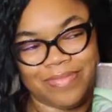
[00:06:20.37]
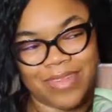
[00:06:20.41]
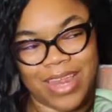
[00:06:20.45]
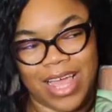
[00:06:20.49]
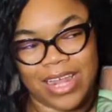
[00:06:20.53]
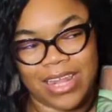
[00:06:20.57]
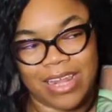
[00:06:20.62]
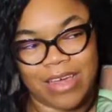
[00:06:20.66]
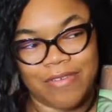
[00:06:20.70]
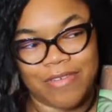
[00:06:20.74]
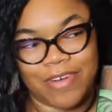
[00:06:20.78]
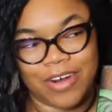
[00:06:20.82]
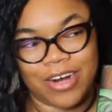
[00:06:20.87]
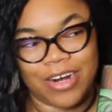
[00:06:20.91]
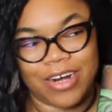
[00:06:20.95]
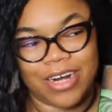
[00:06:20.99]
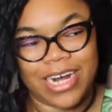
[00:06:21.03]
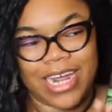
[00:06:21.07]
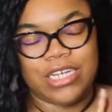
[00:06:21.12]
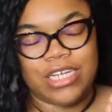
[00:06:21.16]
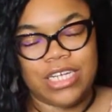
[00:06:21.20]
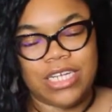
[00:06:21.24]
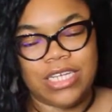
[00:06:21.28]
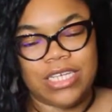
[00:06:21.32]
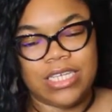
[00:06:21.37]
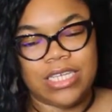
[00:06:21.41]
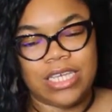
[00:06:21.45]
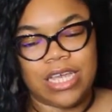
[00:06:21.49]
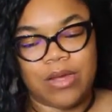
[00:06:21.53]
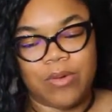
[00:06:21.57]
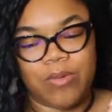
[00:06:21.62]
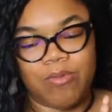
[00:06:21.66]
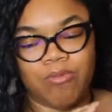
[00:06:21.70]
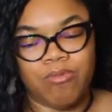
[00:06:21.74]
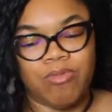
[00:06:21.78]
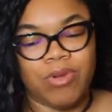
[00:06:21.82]
I love her. She's
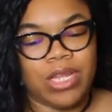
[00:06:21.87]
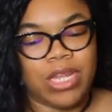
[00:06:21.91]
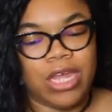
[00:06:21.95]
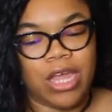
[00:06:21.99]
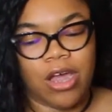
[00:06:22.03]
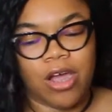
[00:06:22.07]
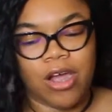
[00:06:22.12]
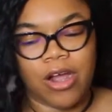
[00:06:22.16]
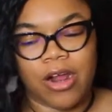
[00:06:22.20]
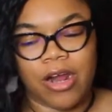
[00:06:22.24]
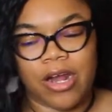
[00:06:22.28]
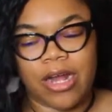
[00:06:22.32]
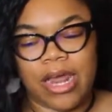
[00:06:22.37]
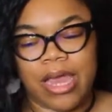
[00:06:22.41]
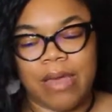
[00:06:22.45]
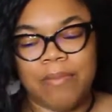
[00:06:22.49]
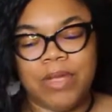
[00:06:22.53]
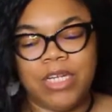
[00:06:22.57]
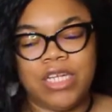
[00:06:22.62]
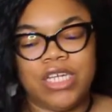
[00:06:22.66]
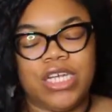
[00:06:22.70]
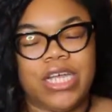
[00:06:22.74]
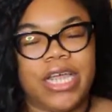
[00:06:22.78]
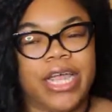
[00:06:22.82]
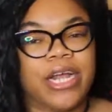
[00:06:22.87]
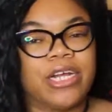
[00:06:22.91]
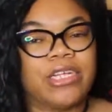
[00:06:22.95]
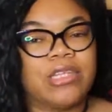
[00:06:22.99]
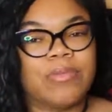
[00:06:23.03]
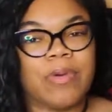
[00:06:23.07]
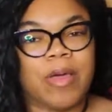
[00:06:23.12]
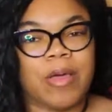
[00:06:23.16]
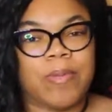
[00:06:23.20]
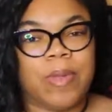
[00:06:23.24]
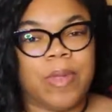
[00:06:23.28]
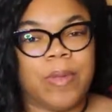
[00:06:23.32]
really hard. I mean, she
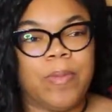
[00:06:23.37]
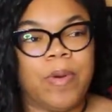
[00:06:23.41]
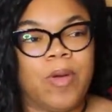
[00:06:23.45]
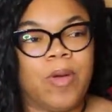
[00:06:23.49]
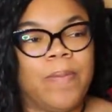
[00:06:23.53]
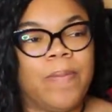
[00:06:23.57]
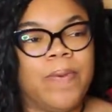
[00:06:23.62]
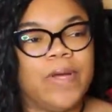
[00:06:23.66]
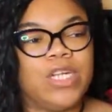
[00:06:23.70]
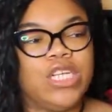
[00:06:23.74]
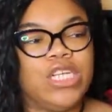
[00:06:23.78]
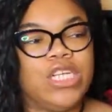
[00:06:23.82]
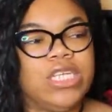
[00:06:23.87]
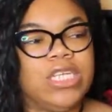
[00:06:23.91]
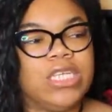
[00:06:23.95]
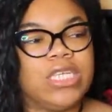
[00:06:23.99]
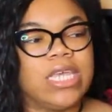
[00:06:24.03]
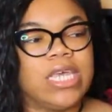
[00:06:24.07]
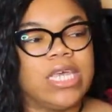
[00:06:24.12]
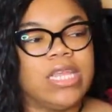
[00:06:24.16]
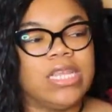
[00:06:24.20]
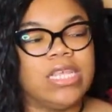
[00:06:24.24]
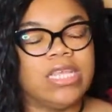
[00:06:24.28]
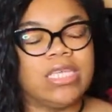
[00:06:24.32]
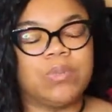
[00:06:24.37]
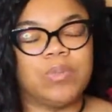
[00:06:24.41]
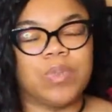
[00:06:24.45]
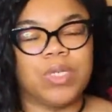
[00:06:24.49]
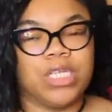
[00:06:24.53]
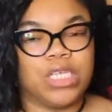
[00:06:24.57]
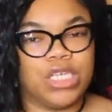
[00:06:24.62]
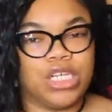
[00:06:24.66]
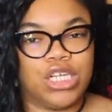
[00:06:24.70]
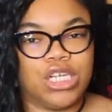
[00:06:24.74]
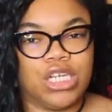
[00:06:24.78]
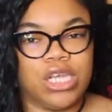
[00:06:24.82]
cares about people, but she's in this
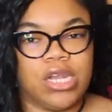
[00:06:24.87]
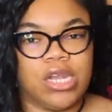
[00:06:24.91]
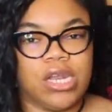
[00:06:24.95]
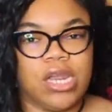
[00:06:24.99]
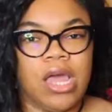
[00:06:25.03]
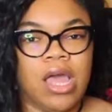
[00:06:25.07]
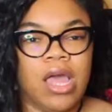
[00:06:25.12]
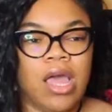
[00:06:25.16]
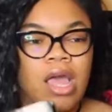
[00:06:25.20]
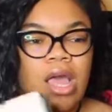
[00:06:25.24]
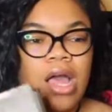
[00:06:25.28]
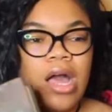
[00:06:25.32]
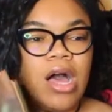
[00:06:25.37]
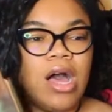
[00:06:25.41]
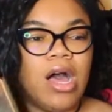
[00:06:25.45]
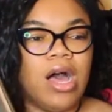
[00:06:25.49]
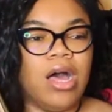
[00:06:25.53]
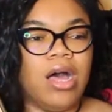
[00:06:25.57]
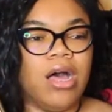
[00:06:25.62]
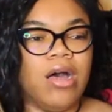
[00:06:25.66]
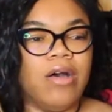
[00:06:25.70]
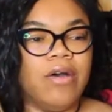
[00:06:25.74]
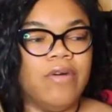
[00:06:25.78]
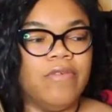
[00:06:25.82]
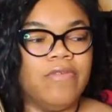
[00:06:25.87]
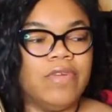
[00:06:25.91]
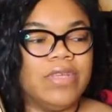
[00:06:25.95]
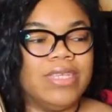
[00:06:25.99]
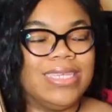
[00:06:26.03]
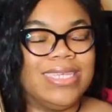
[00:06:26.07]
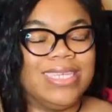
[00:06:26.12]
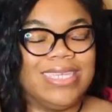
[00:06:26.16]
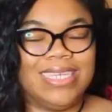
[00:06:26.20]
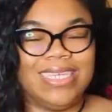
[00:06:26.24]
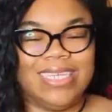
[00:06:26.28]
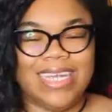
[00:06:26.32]
position of
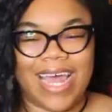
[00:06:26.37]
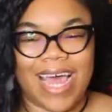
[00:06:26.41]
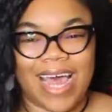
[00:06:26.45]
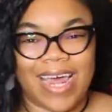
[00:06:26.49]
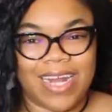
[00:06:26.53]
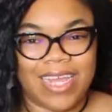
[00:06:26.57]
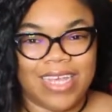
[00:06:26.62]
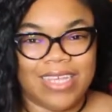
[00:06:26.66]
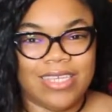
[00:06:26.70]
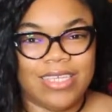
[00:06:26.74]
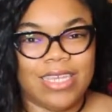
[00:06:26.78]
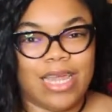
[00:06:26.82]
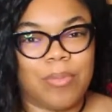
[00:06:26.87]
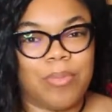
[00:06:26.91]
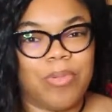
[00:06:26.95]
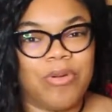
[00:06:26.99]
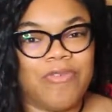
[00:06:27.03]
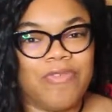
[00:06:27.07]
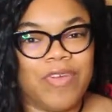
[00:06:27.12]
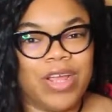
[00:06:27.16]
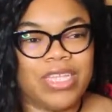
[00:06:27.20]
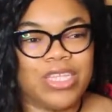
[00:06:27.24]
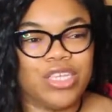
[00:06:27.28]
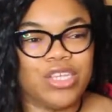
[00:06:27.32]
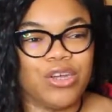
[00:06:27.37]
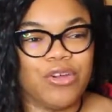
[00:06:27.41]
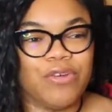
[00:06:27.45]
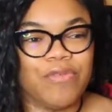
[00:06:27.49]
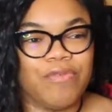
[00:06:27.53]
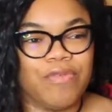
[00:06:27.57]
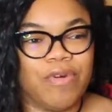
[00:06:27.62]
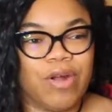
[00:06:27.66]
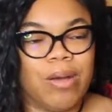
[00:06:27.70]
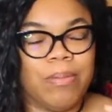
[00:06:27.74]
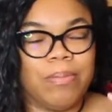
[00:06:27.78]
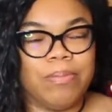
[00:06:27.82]
status that prevents her
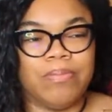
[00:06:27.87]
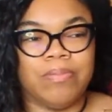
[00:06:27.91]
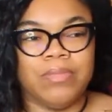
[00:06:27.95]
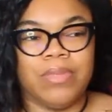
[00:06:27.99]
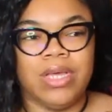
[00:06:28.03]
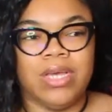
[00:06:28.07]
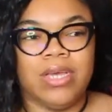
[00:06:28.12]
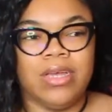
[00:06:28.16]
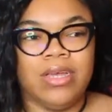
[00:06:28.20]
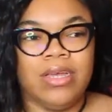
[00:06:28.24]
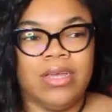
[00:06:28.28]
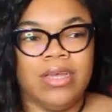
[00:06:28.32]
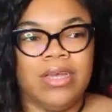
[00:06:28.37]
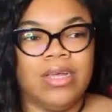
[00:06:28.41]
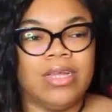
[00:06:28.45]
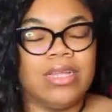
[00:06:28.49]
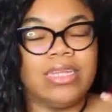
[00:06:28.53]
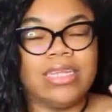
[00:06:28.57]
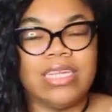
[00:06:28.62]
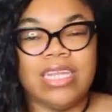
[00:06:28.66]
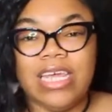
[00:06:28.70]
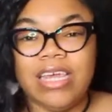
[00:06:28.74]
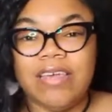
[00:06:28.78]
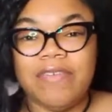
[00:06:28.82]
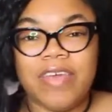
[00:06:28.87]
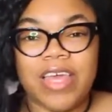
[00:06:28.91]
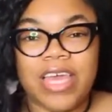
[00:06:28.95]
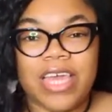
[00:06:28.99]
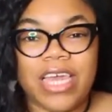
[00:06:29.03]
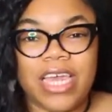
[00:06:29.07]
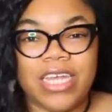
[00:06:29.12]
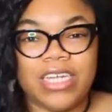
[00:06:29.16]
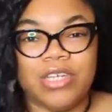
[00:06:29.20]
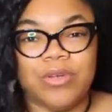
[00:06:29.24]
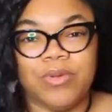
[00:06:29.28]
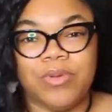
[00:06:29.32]
from
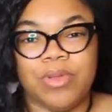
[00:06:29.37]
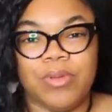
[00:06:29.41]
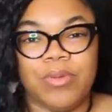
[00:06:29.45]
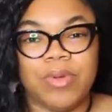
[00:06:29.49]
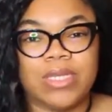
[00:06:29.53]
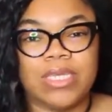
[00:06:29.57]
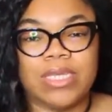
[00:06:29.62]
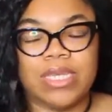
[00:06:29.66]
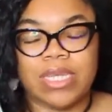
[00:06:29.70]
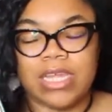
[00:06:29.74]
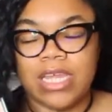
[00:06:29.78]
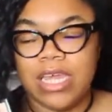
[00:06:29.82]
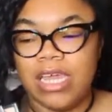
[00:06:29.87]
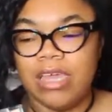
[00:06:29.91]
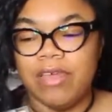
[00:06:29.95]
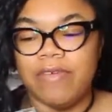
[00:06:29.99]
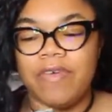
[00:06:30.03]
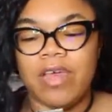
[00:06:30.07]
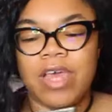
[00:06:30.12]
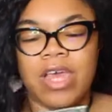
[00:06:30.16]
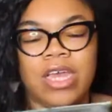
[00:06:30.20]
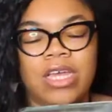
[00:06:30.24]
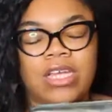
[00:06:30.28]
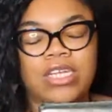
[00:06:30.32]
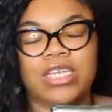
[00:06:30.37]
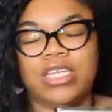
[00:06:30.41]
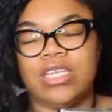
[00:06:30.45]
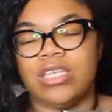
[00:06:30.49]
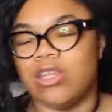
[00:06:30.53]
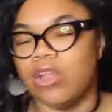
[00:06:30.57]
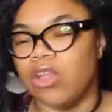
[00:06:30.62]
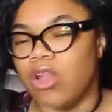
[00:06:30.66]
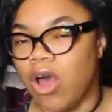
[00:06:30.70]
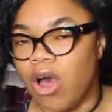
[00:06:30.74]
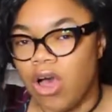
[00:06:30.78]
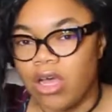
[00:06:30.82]
leaving, and she really wants to leave.
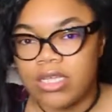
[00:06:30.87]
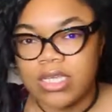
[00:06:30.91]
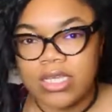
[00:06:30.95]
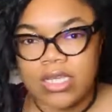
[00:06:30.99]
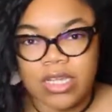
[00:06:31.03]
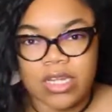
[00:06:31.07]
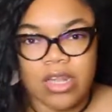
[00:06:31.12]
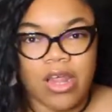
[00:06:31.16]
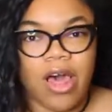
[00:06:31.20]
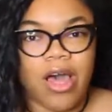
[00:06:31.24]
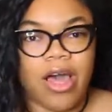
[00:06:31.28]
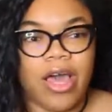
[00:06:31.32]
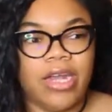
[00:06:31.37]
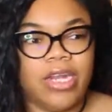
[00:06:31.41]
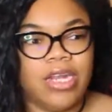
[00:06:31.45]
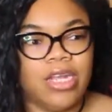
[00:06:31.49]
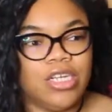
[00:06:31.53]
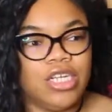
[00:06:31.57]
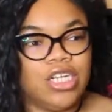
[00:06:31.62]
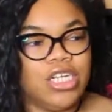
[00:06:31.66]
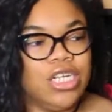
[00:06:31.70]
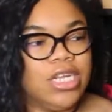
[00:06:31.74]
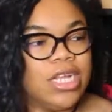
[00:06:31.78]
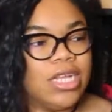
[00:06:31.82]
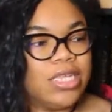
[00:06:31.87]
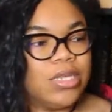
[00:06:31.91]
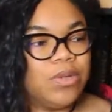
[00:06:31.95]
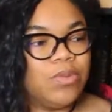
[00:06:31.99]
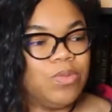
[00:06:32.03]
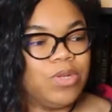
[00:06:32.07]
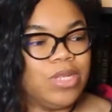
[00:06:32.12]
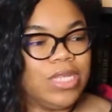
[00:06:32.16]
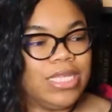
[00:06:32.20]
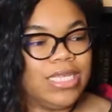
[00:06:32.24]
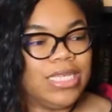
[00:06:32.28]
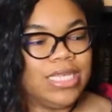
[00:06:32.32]
She's lost a lot. She
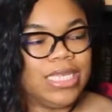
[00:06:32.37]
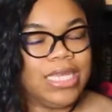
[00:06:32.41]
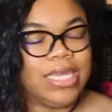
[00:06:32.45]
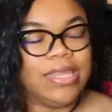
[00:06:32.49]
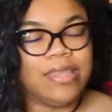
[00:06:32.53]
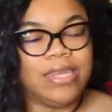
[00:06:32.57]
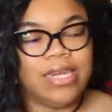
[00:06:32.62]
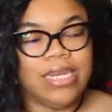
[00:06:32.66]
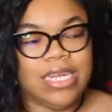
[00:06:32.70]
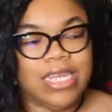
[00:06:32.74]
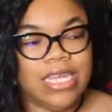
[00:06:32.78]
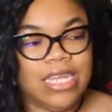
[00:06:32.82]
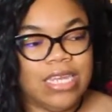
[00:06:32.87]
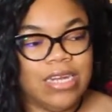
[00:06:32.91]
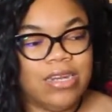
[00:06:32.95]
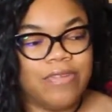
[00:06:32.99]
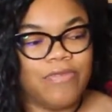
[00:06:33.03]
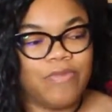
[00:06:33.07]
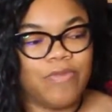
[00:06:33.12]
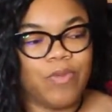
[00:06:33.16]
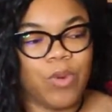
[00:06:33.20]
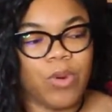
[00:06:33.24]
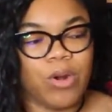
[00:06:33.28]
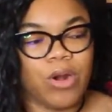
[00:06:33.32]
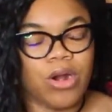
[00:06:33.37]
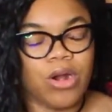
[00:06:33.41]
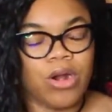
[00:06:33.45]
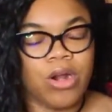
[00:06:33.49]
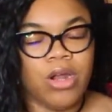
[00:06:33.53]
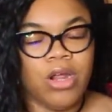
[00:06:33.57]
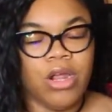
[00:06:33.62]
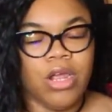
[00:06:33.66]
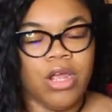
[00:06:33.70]
doesn't really see the need for